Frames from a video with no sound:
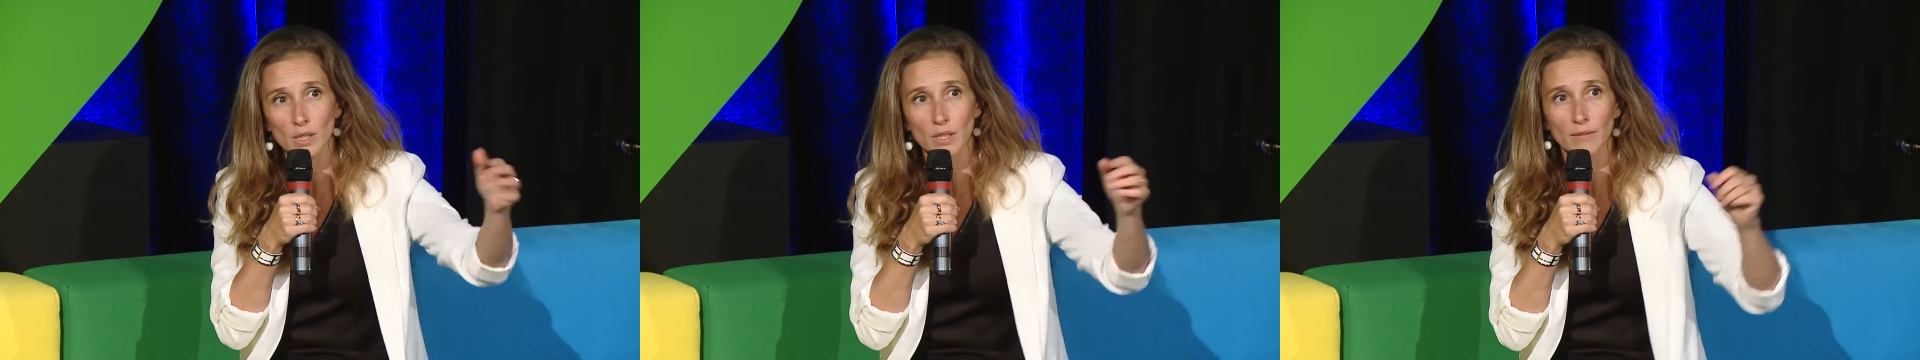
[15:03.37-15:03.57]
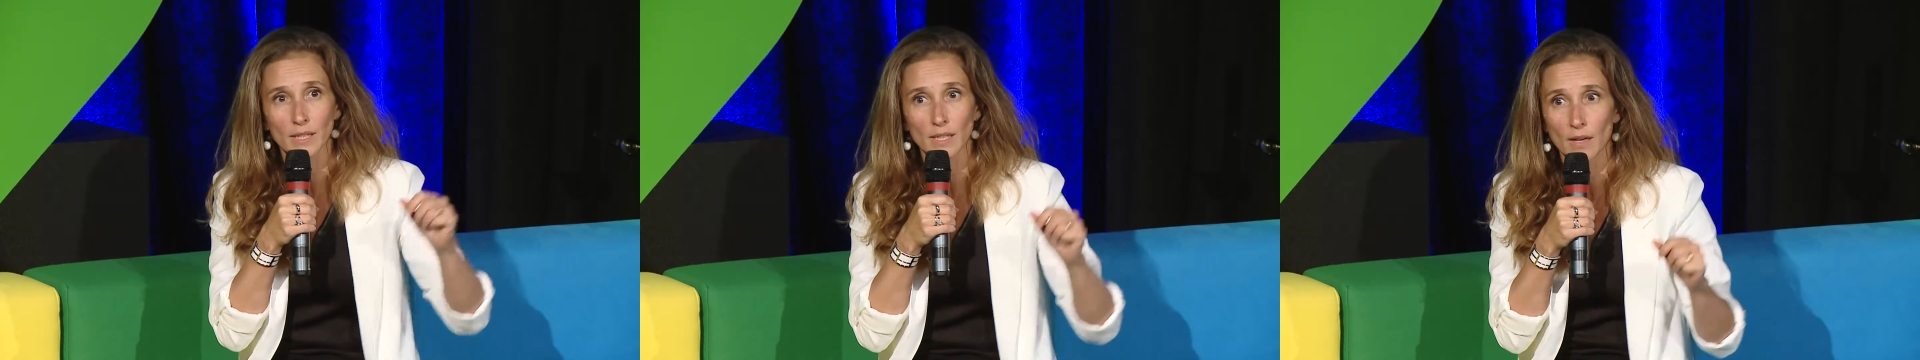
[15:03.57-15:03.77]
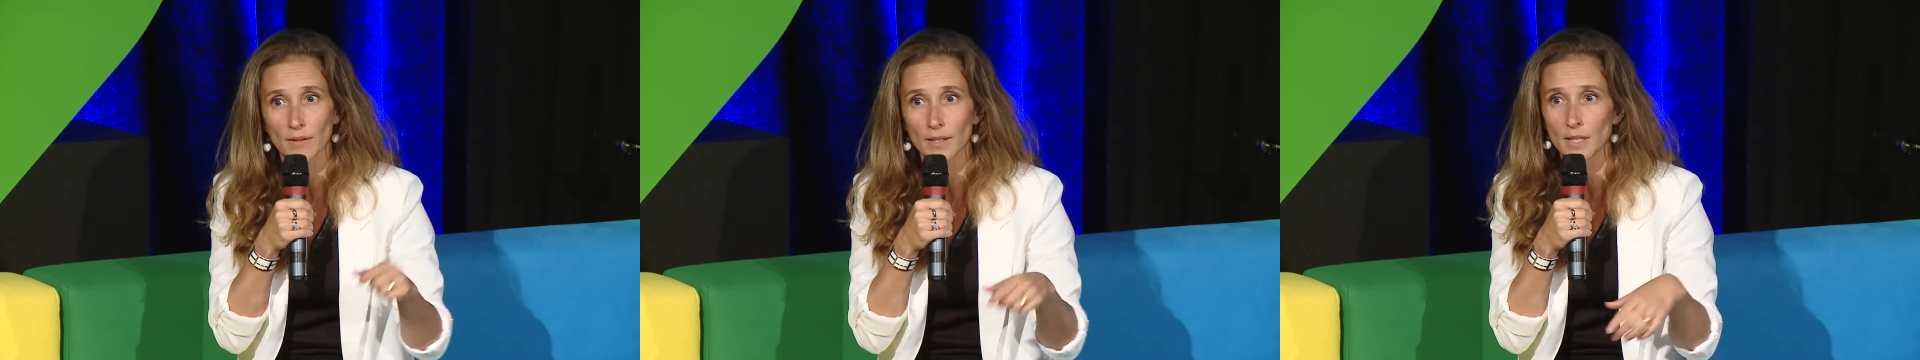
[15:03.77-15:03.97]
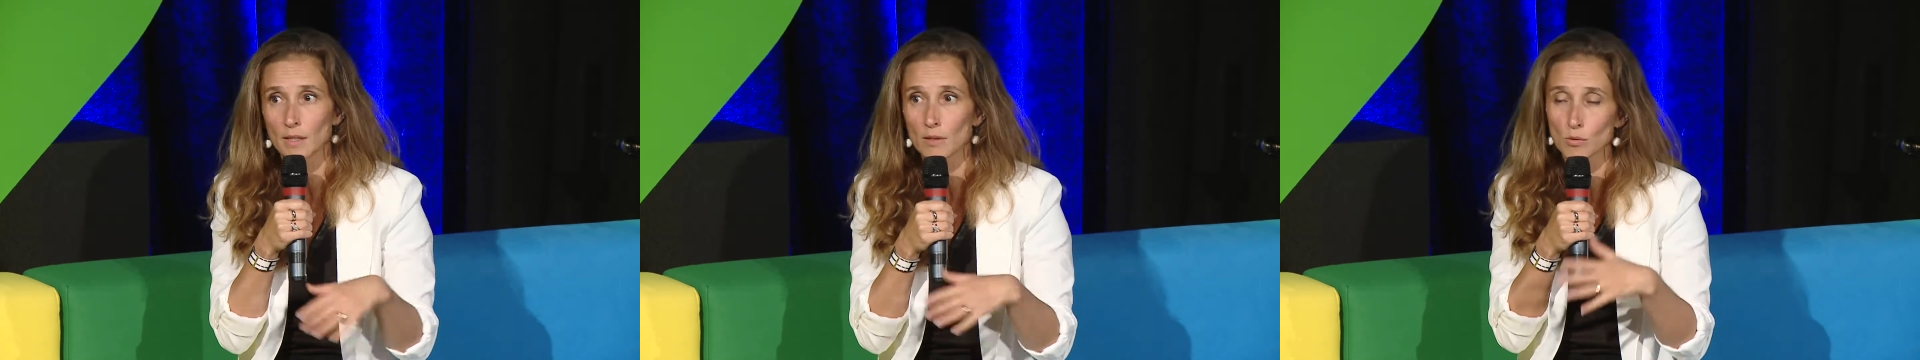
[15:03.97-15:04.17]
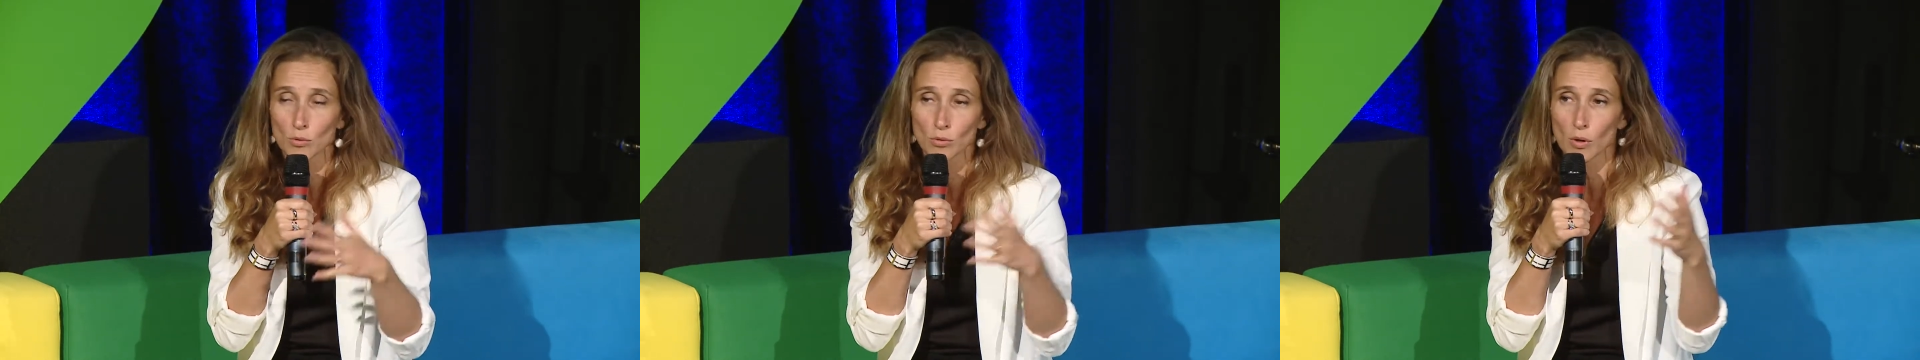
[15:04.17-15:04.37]
works
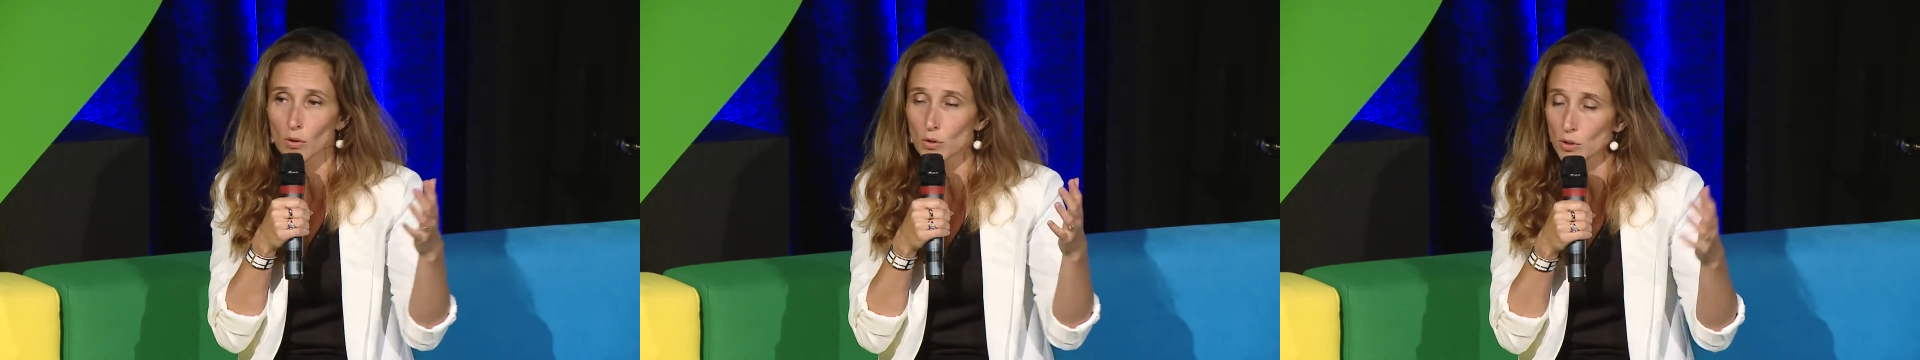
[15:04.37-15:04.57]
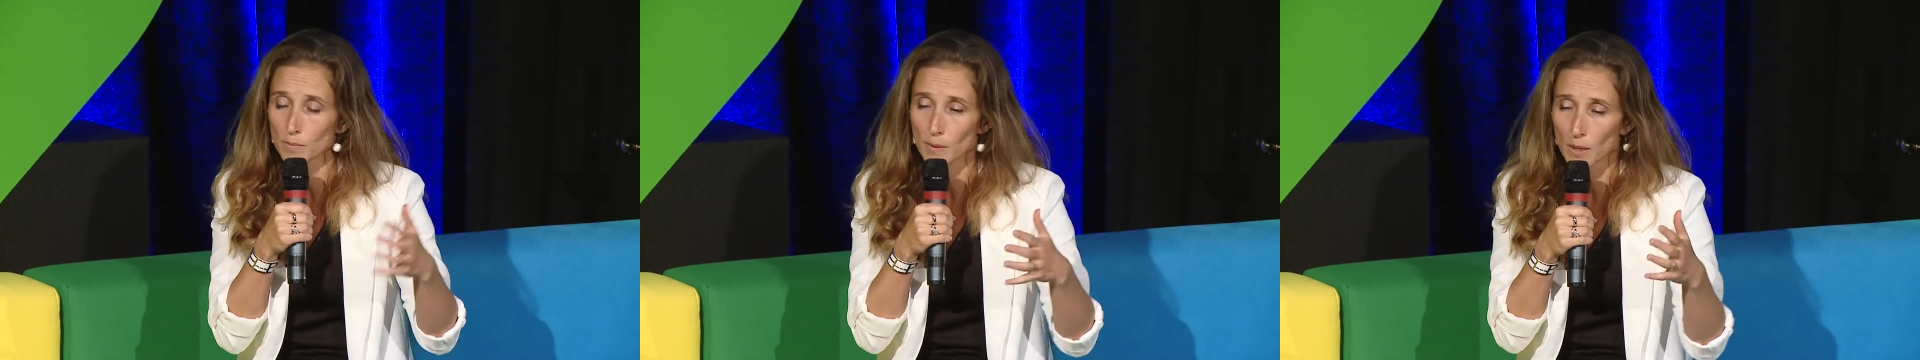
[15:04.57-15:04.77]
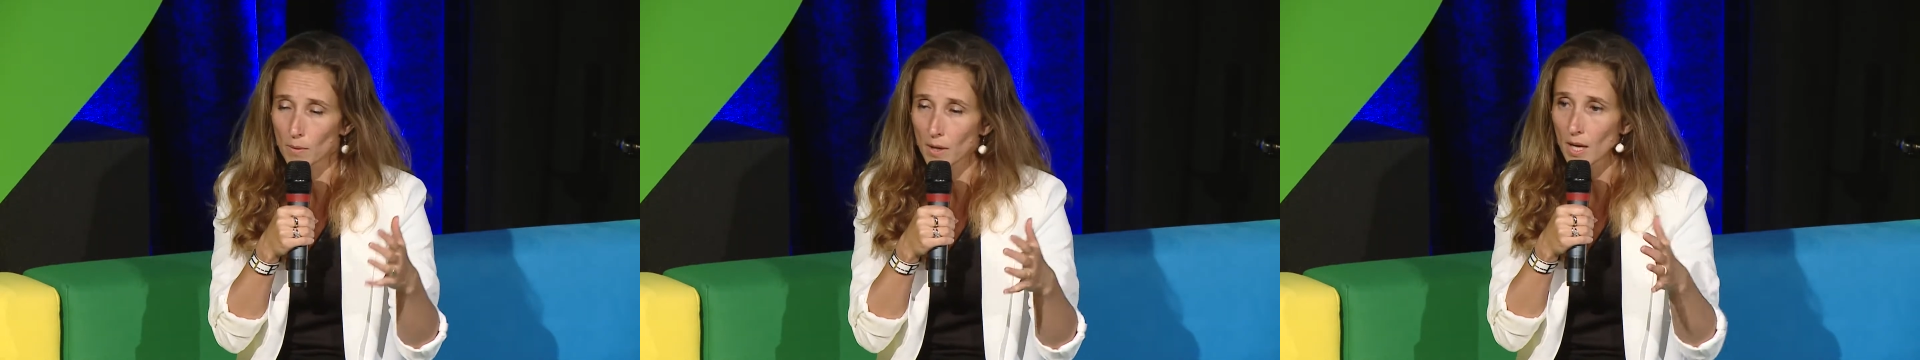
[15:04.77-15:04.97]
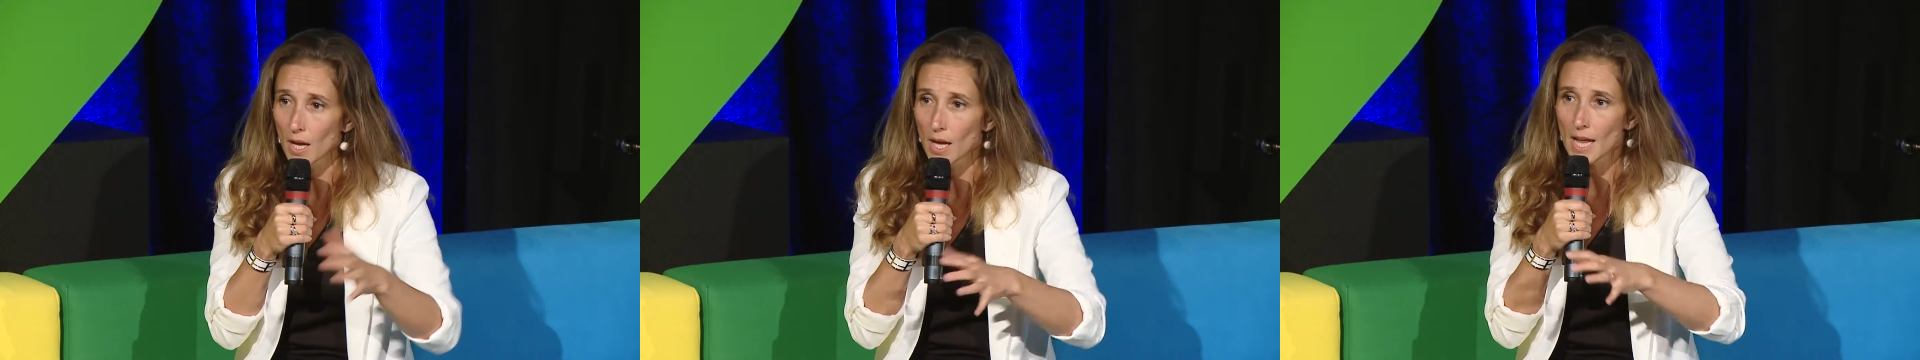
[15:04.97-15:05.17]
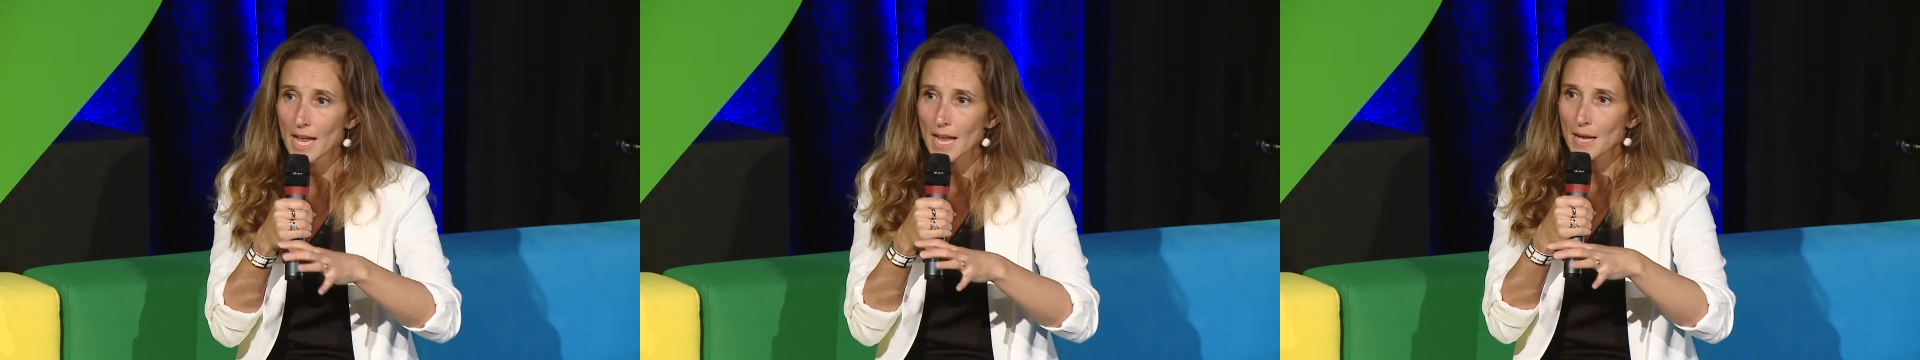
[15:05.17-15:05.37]
on customer
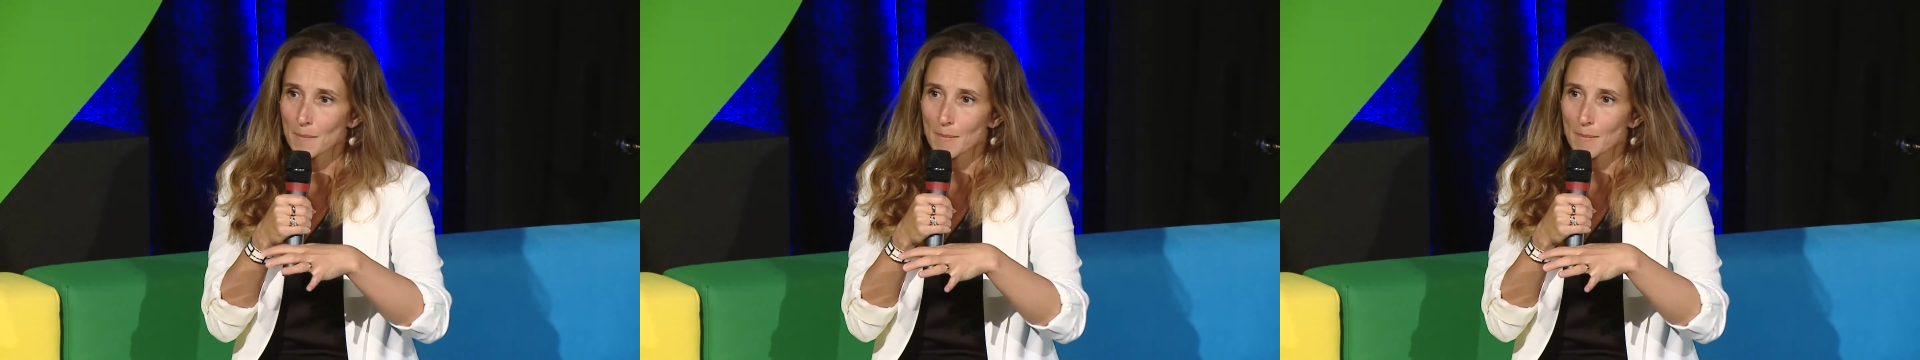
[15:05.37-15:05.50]
satisfaction,